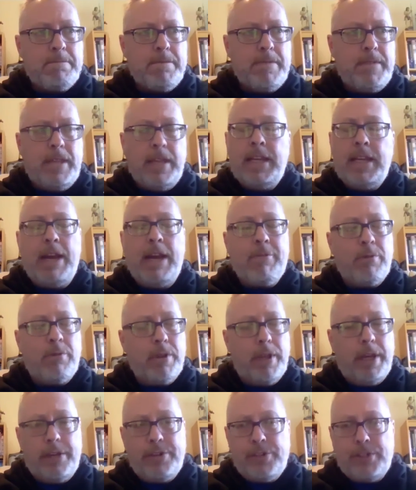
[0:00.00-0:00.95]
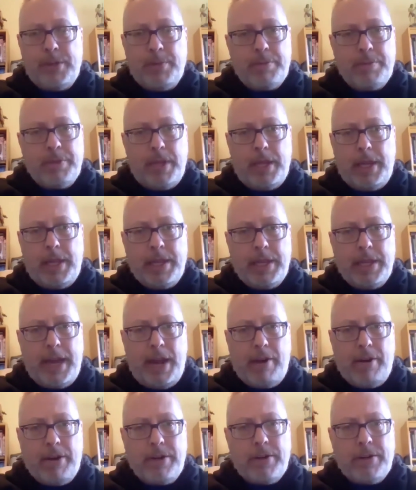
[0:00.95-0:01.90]
didn't have a relationship with any of the
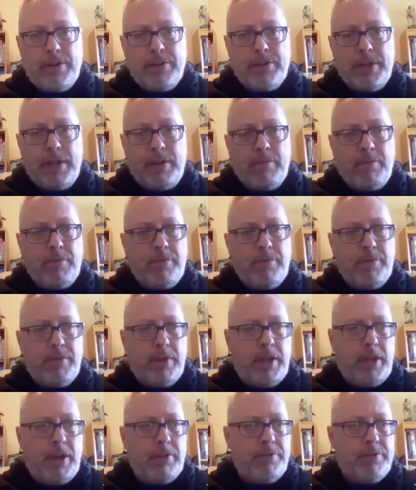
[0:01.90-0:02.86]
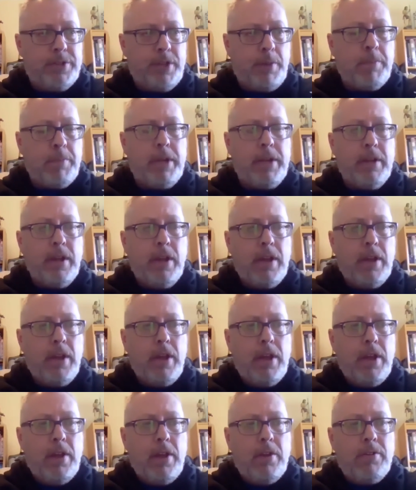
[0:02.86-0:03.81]
characters, and somebody
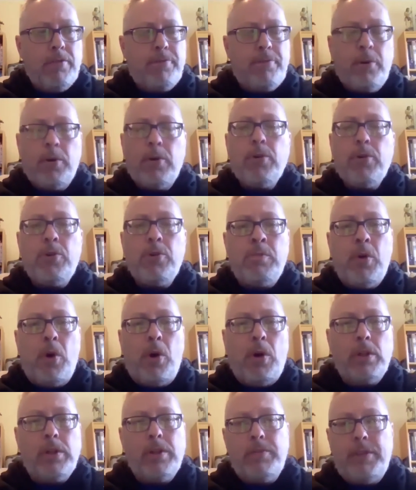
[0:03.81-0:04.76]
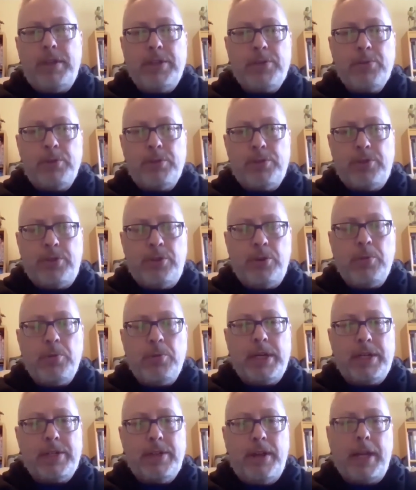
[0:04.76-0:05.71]
for whom all of this was new
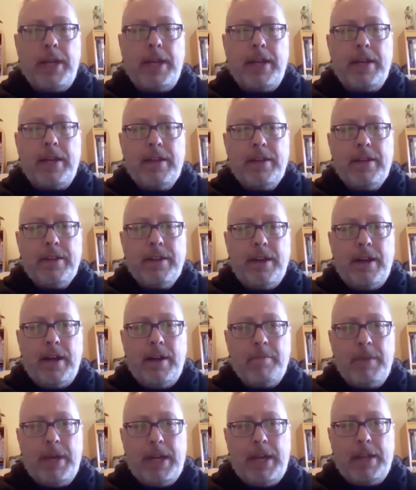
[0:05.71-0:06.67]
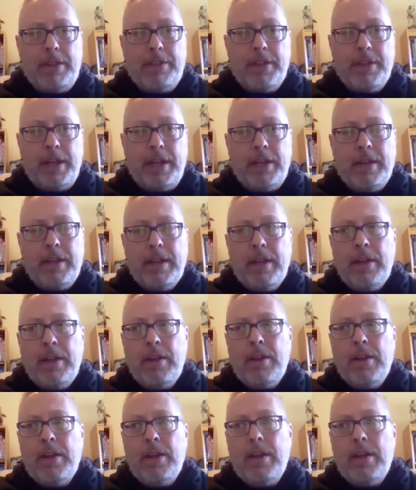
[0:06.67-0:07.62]
and exciting. And I think
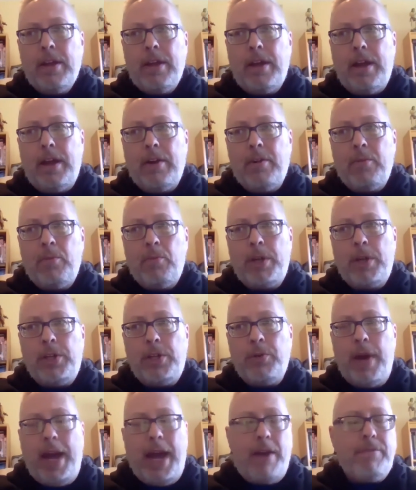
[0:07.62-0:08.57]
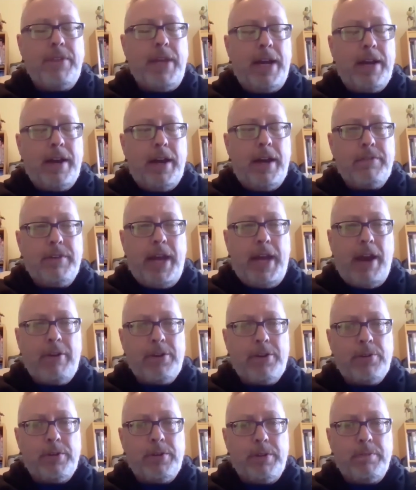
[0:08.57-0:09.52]
when you have that kind of
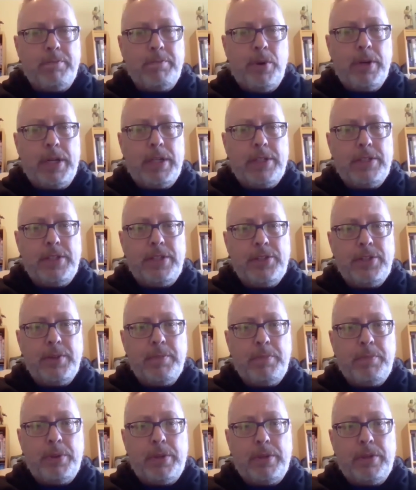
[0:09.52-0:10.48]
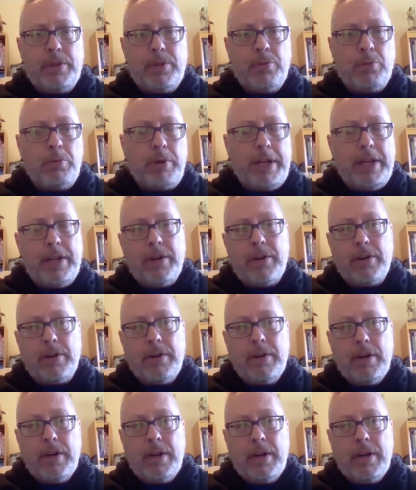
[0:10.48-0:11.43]
character in the book, it's easy to put the
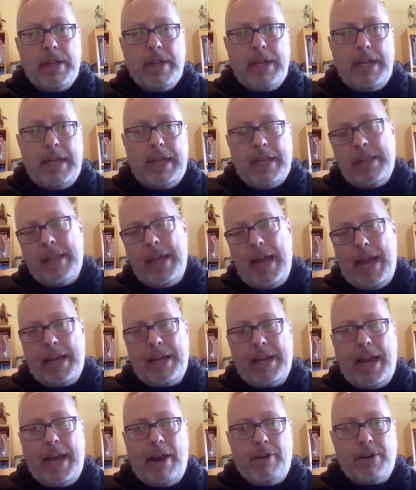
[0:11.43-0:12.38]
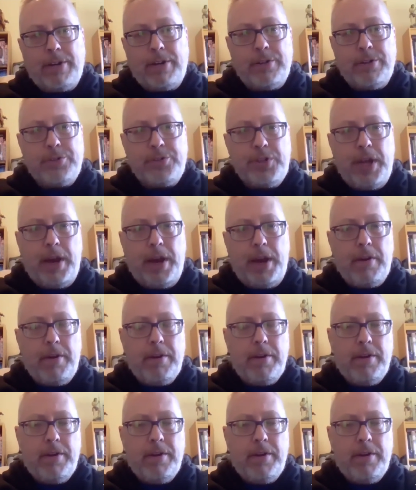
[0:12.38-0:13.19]
reader in that character's chair.